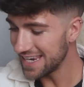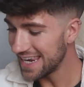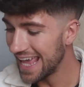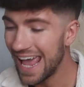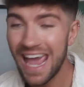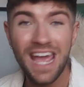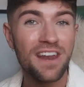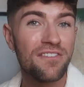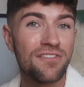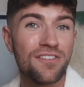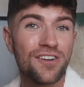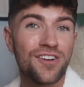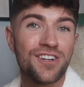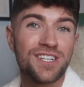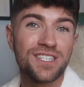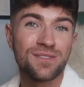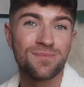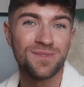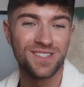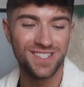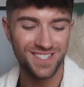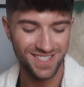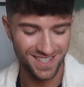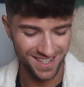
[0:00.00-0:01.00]
getting ahead for
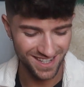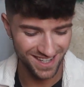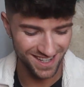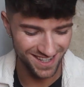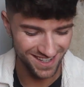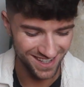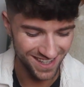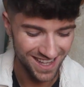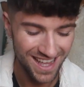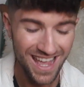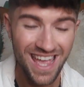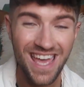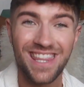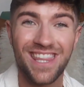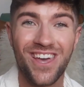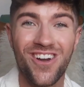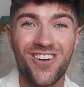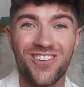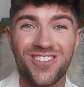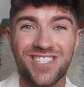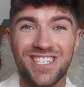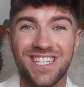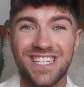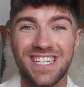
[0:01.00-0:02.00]
Christmas. They
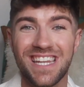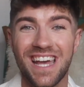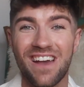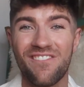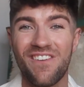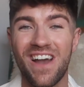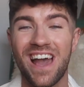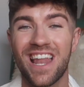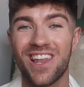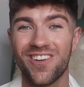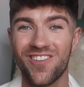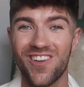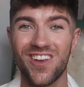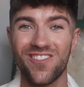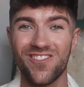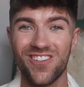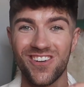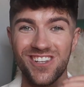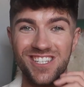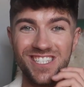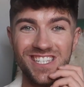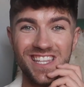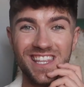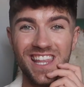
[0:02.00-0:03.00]
also did have Halloween
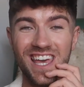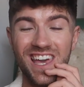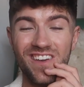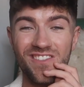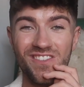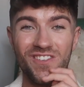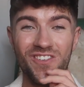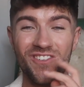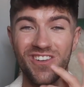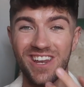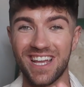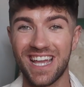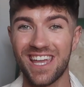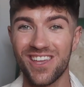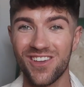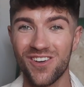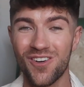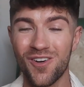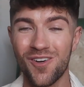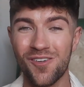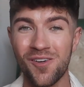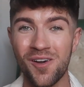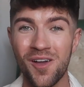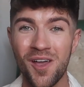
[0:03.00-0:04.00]
ones in there if you want to get
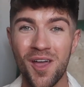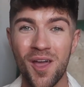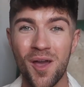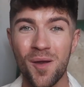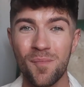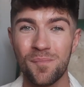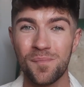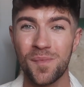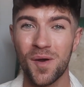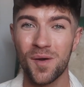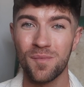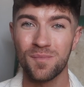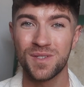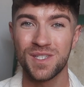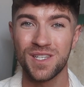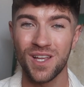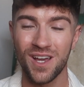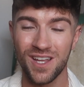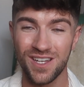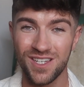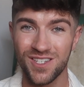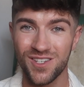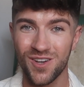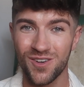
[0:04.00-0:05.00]
your pups
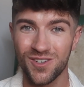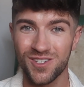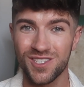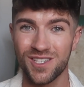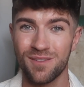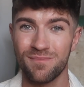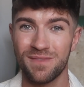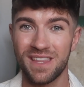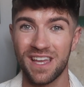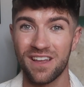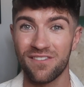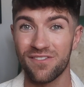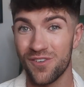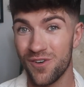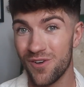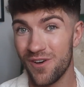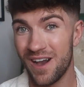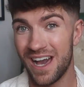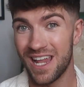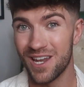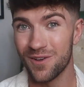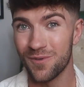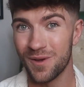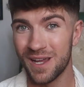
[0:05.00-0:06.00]
and dogs something
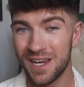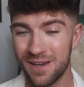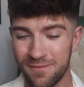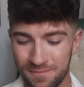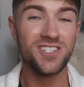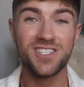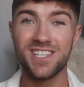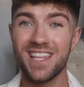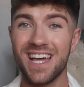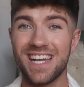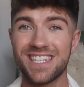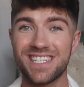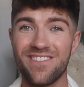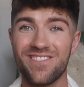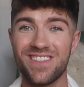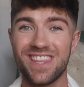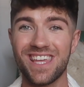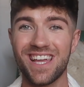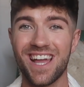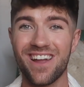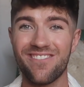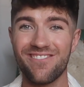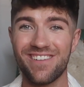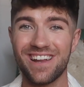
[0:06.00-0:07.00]
for Halloween. So that's
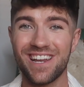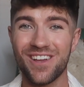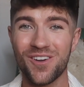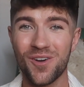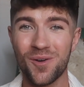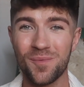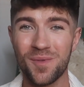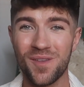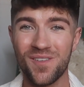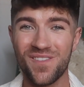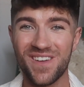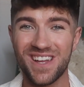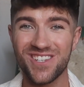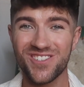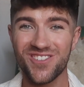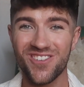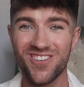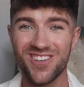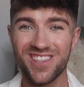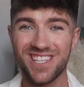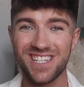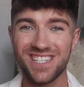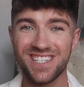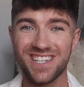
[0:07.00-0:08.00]
everything. I really hope you've
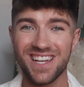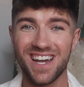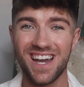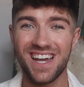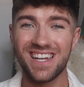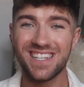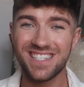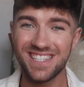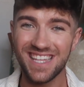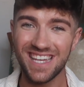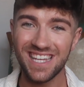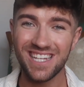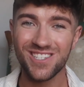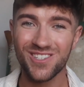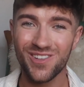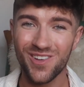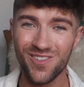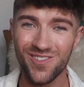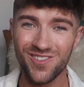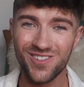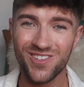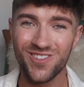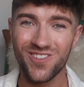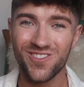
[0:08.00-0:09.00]
enjoyed this, guys. Thank you
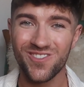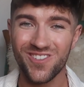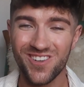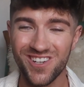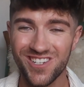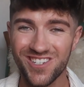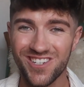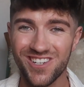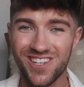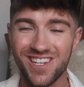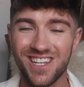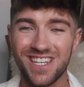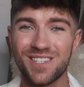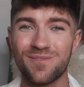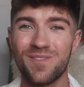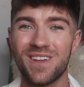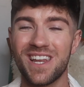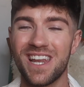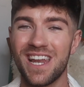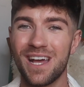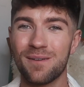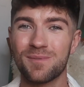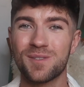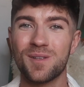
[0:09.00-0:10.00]
so much for watching. It's
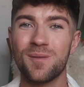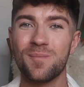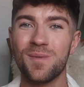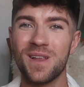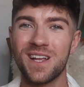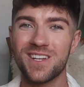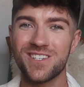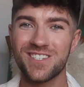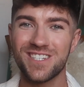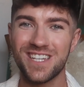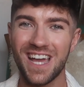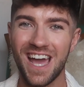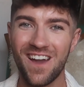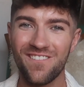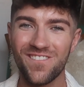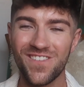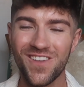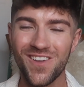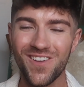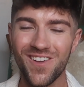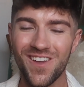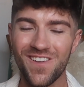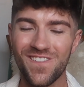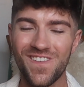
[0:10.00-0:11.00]
been an absolute pleasure to have
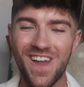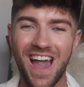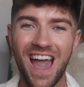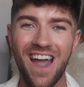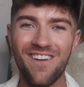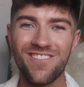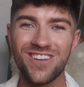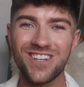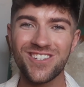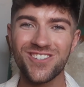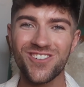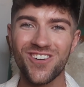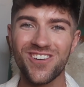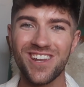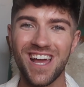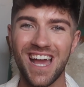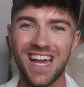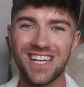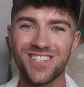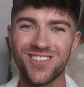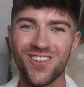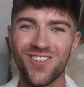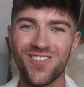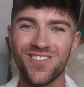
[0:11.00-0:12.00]
you. If you have enjoyed it,
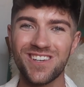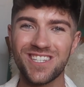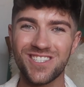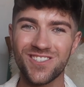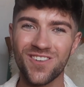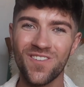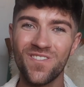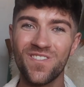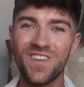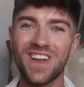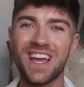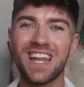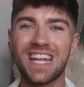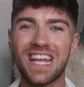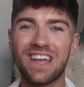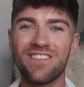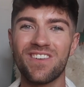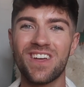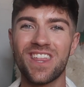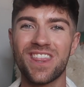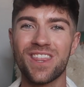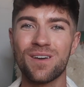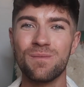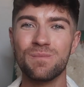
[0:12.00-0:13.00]
as always, don't forget to
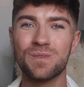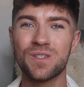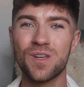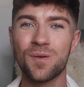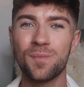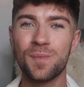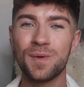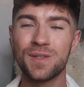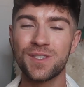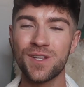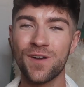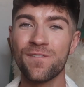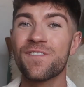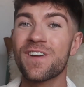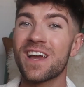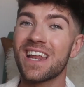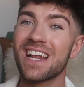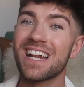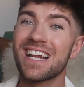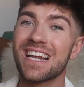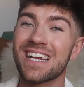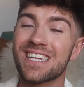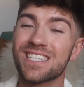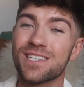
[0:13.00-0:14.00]
give it a thumbs up. Don't forget
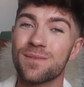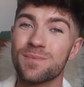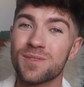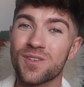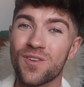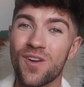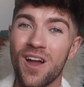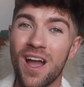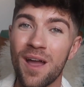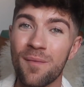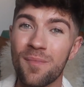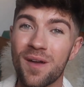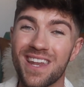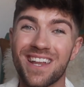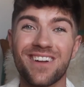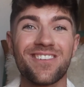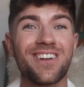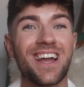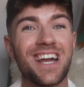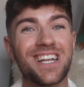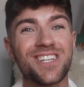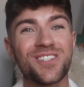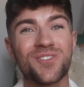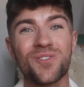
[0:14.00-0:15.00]
to click subscribe, and I'll
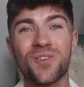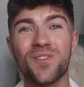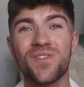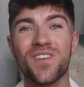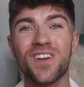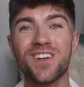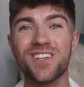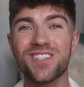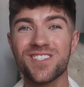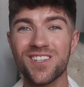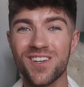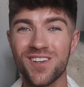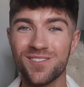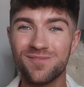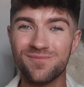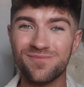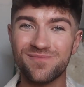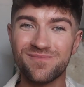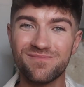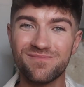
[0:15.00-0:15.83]
catch you all very soon.